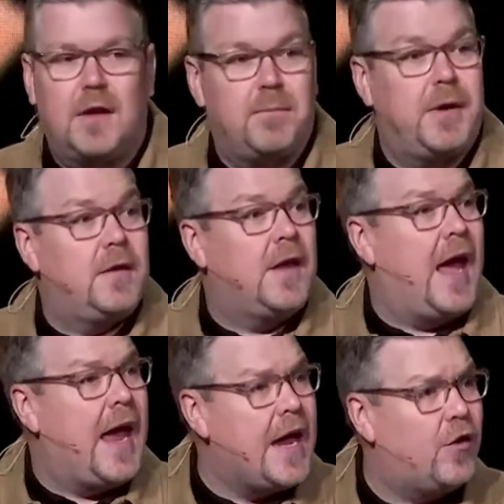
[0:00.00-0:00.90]

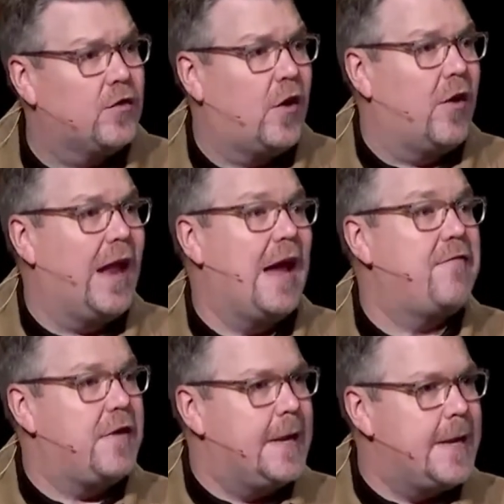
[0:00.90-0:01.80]
that anchors our
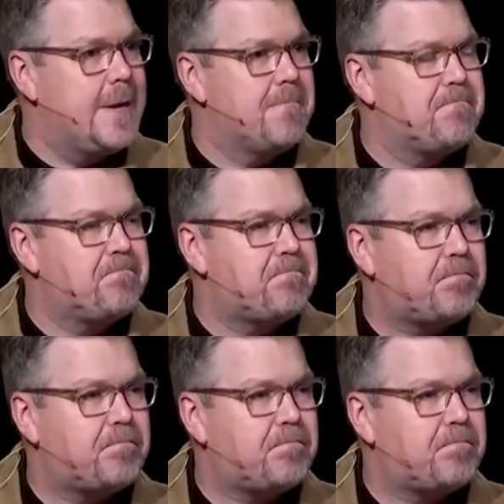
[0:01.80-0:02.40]
life in him.